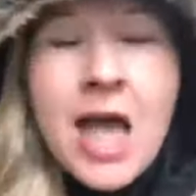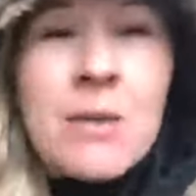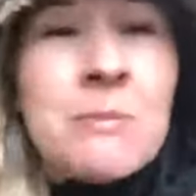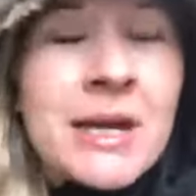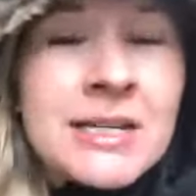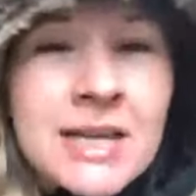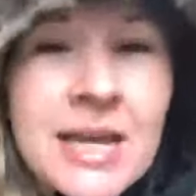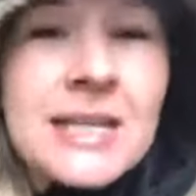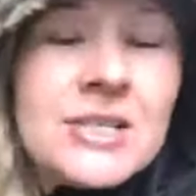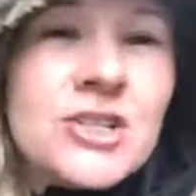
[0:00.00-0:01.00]
Monday
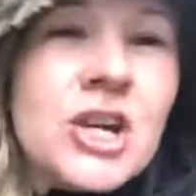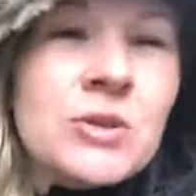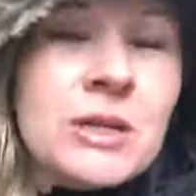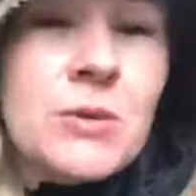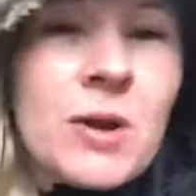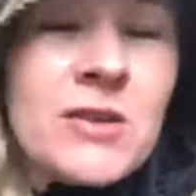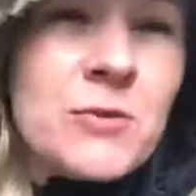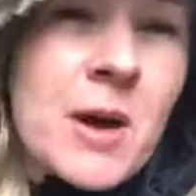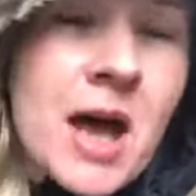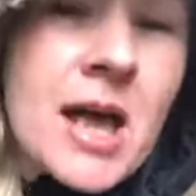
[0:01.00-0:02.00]
is generally one of
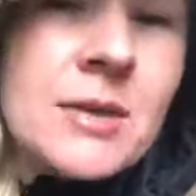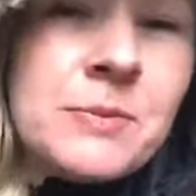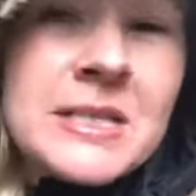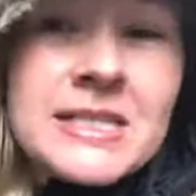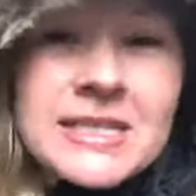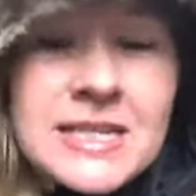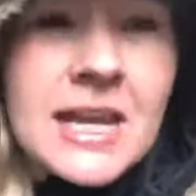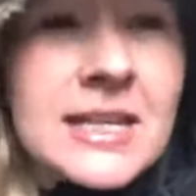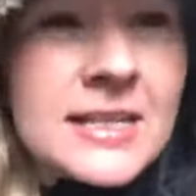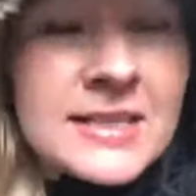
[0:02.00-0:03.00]
my busier
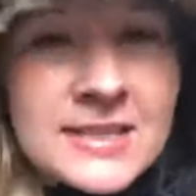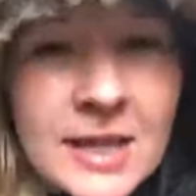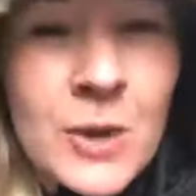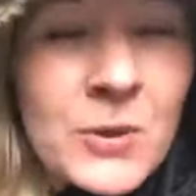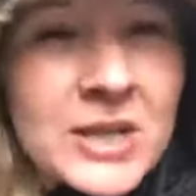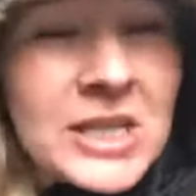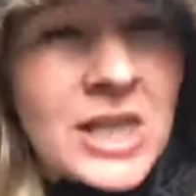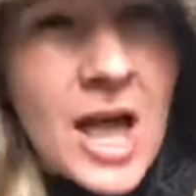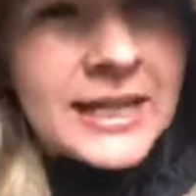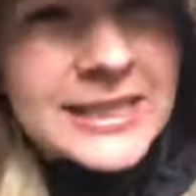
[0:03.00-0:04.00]
days with
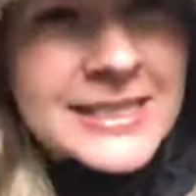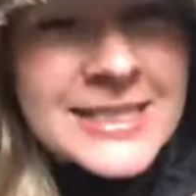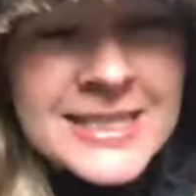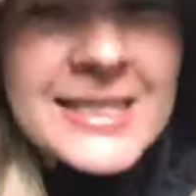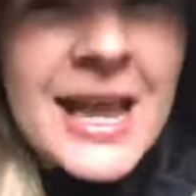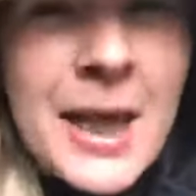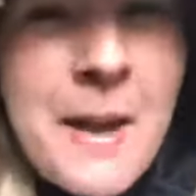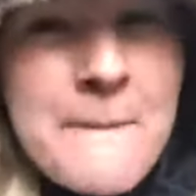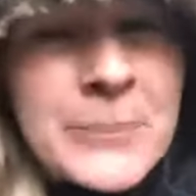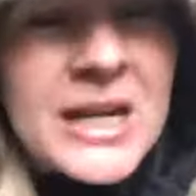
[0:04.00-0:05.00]
clients
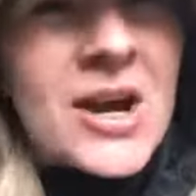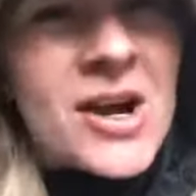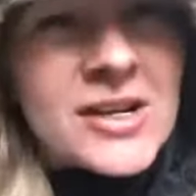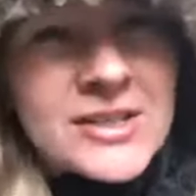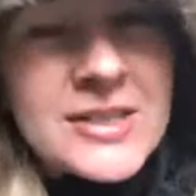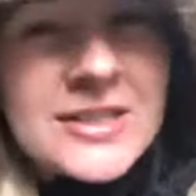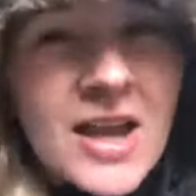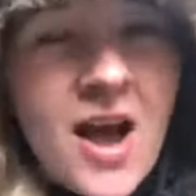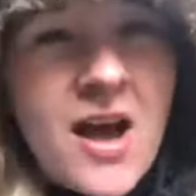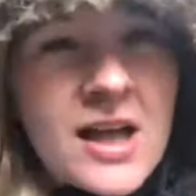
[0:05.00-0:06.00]
because
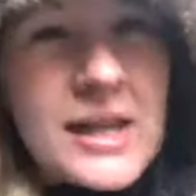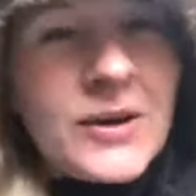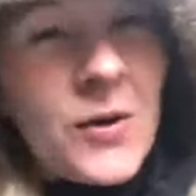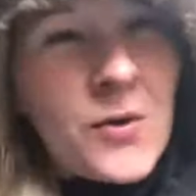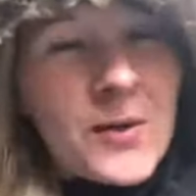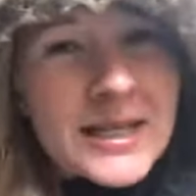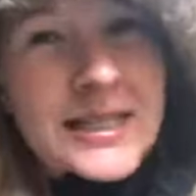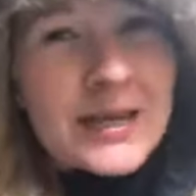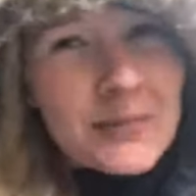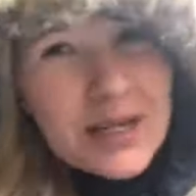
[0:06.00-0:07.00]
I always
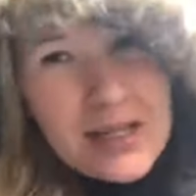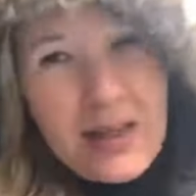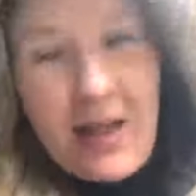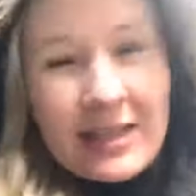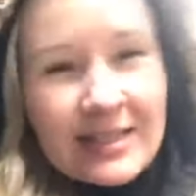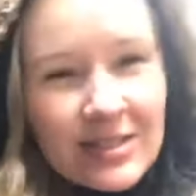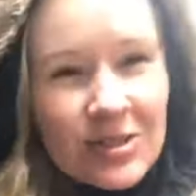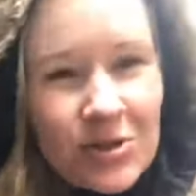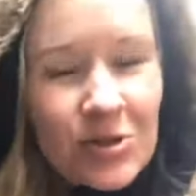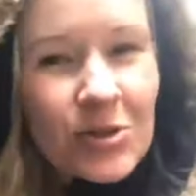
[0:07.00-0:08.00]
get my clients
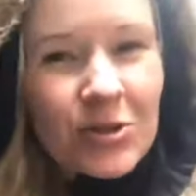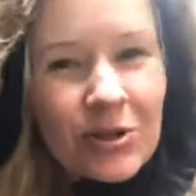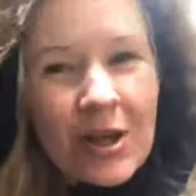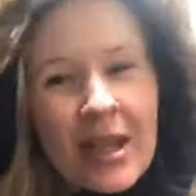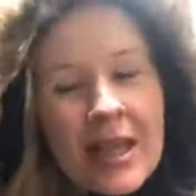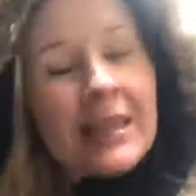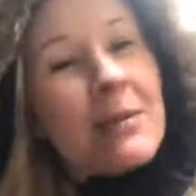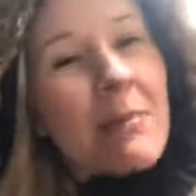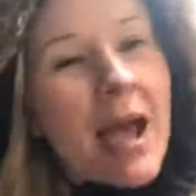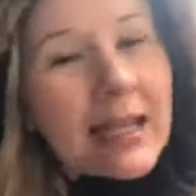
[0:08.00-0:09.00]
to do their
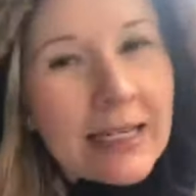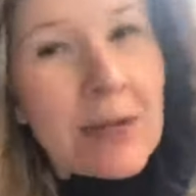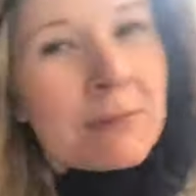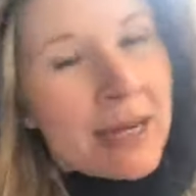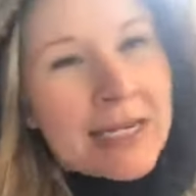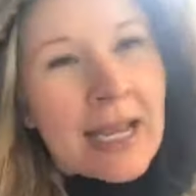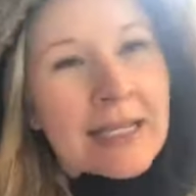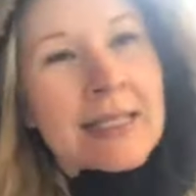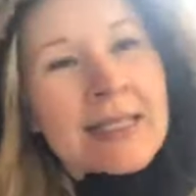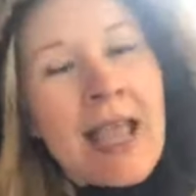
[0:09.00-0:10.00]
marketing on
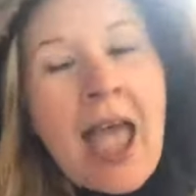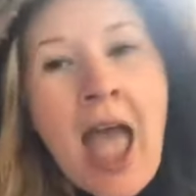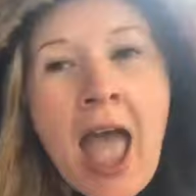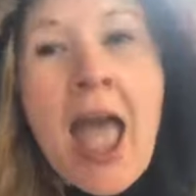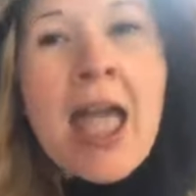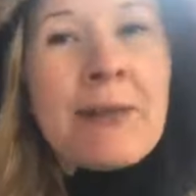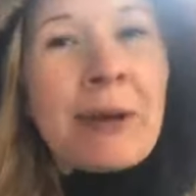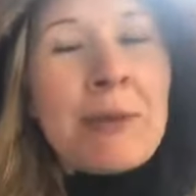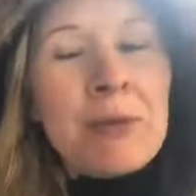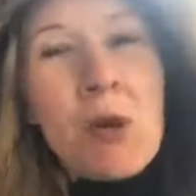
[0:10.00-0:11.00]
Mondays. And
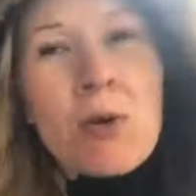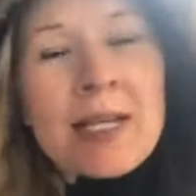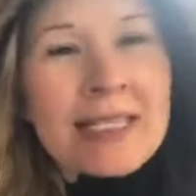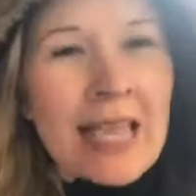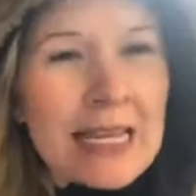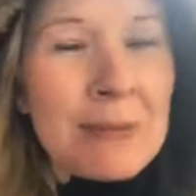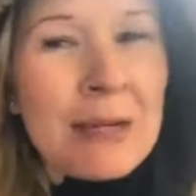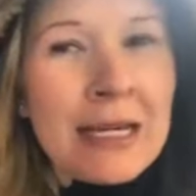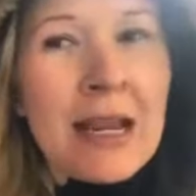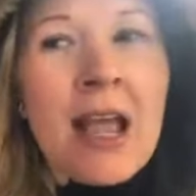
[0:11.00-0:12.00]
people always say to
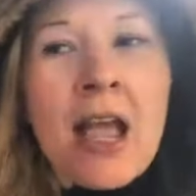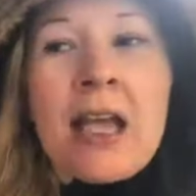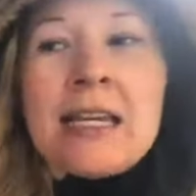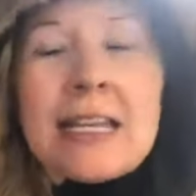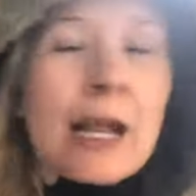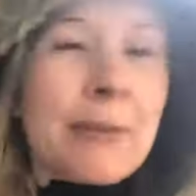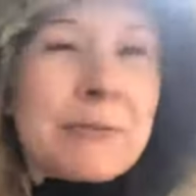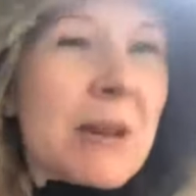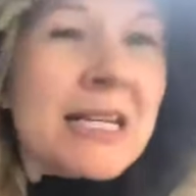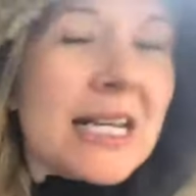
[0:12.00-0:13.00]
me, yeah, but
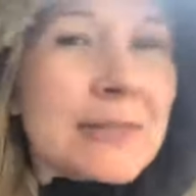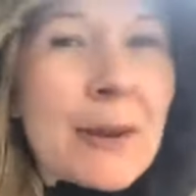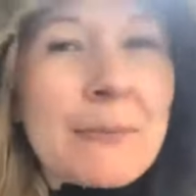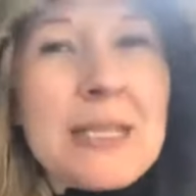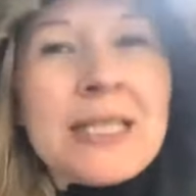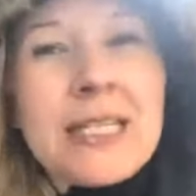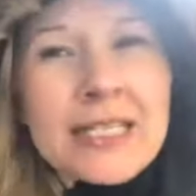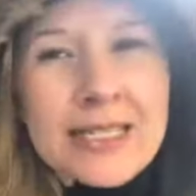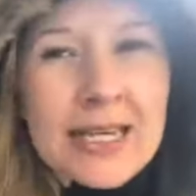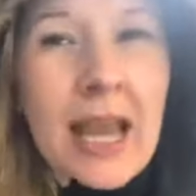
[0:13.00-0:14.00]
Monday's my
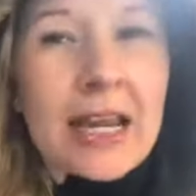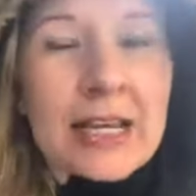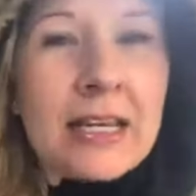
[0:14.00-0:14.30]
busiest day.